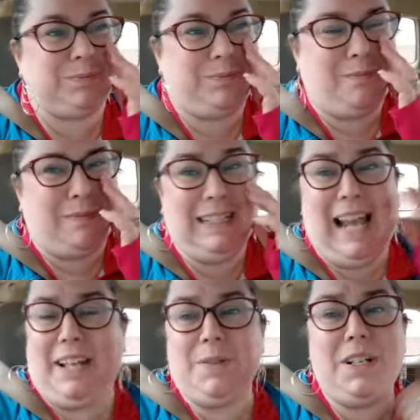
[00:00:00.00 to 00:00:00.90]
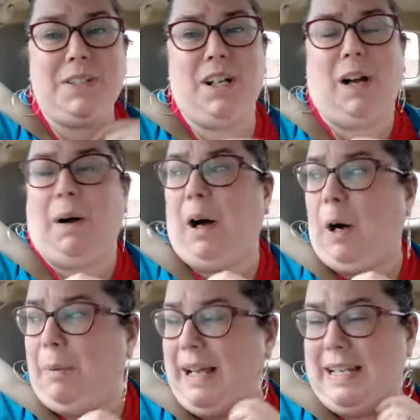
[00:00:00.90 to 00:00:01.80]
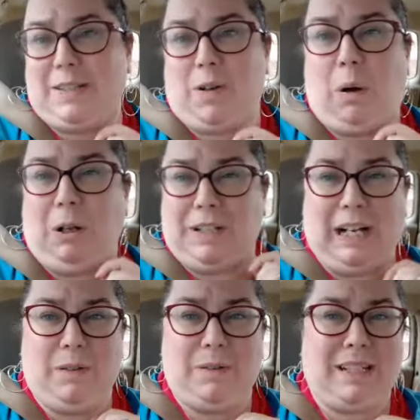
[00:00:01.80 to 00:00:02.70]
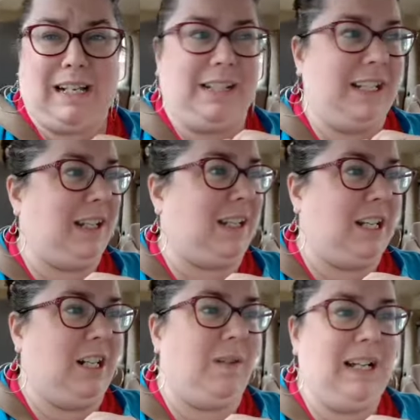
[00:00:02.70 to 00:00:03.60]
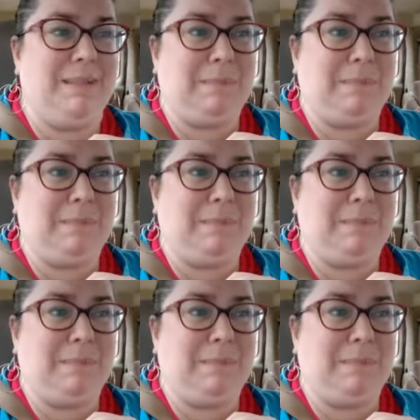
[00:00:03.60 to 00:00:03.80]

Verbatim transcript: Yeah. yeah, so we're just gonna go home because it's cold out, and I think you know what?